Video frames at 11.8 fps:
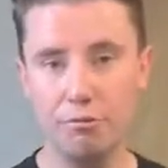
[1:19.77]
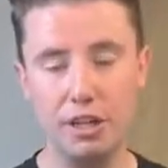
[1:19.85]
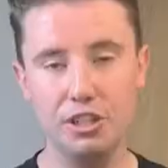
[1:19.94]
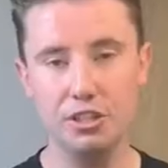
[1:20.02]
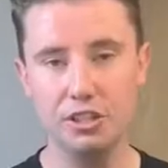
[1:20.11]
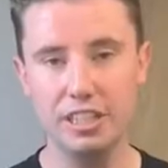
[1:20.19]
and
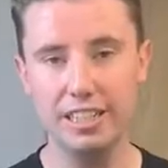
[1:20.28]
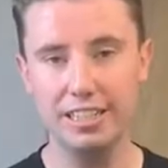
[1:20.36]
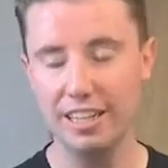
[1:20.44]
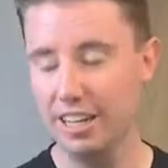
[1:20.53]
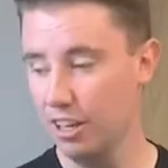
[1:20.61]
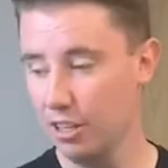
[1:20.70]
find your seat.
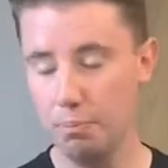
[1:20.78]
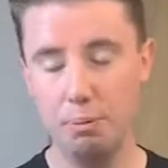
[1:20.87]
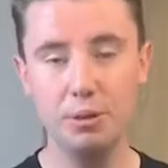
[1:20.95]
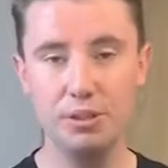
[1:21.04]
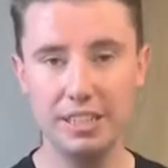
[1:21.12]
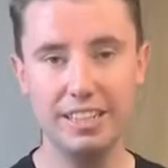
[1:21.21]
The
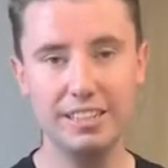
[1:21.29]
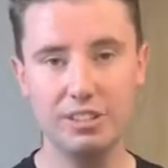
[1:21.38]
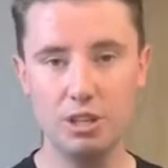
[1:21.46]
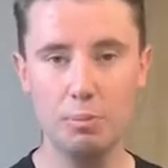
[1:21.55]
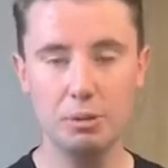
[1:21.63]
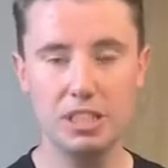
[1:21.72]
person at the
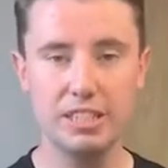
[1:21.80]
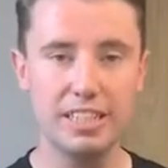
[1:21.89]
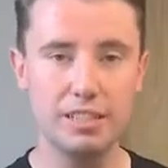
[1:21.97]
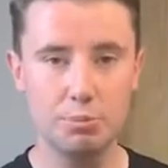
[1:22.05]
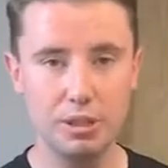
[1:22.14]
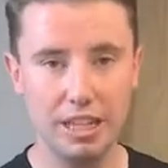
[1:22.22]
top of the
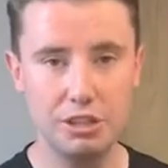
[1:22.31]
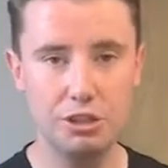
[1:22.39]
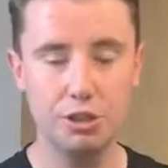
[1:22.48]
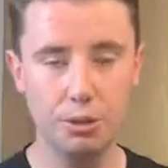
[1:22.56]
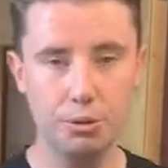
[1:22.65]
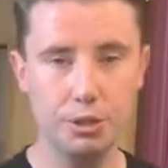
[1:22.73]
stairs will then
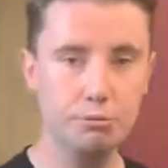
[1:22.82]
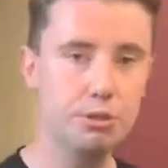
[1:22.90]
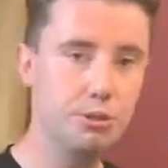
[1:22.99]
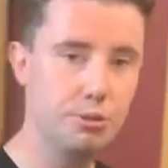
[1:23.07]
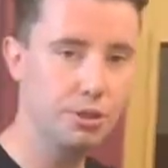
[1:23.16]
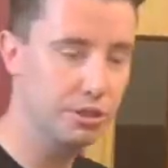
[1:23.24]
show you
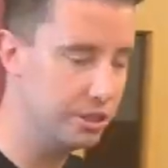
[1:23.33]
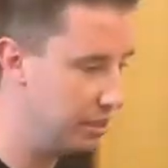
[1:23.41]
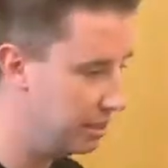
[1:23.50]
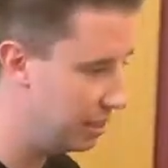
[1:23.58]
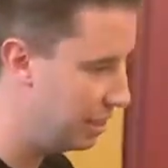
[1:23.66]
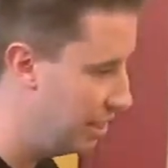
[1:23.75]
to your
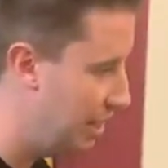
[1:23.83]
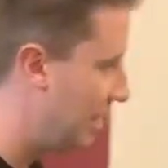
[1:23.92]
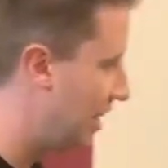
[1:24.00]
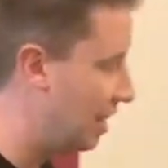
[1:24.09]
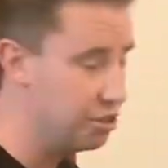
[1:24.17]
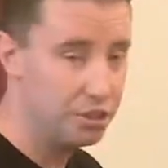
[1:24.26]
seat.
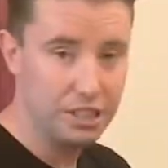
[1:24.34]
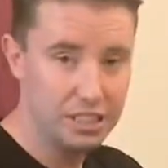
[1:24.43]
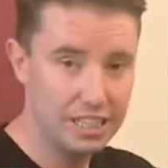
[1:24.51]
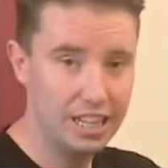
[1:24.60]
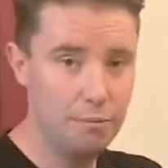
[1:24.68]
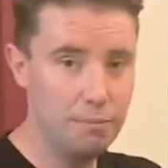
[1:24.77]
As you
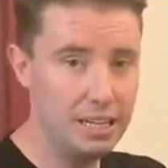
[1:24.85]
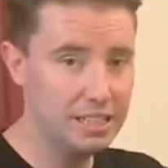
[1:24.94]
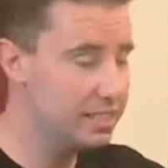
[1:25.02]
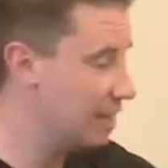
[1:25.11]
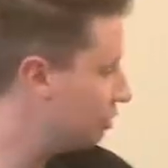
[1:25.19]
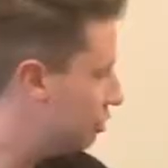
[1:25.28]
can see, our
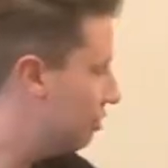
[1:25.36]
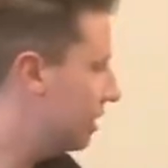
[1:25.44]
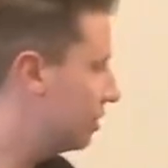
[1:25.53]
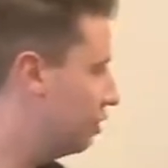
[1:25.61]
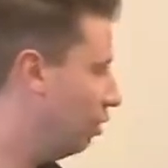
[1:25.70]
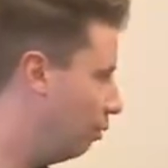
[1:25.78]
main
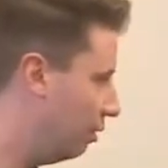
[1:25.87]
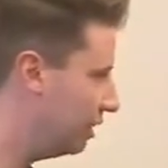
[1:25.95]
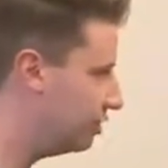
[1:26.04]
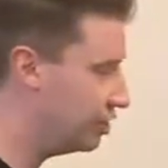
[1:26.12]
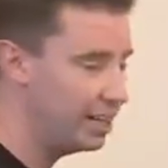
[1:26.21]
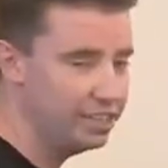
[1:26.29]
sanctuary is
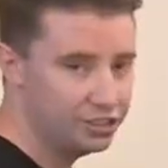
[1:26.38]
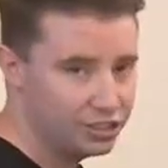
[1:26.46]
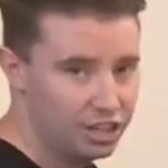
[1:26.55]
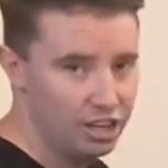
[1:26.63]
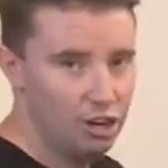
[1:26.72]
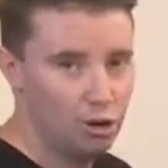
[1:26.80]
totally
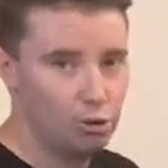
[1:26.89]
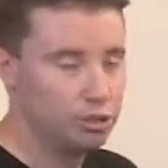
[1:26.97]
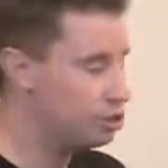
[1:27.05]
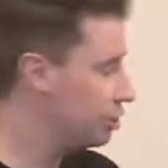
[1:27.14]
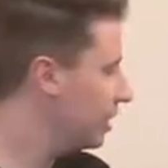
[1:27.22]
changed. All the